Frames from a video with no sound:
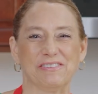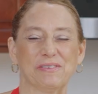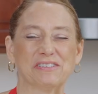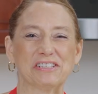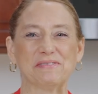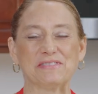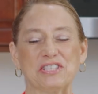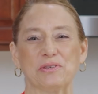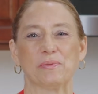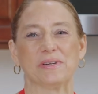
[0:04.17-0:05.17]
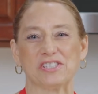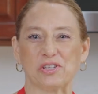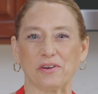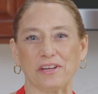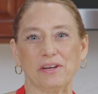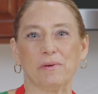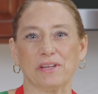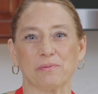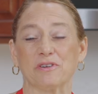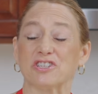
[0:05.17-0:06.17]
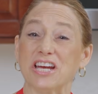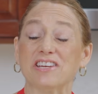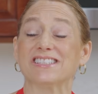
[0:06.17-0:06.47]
welcome to What's Cooking with Rochelle.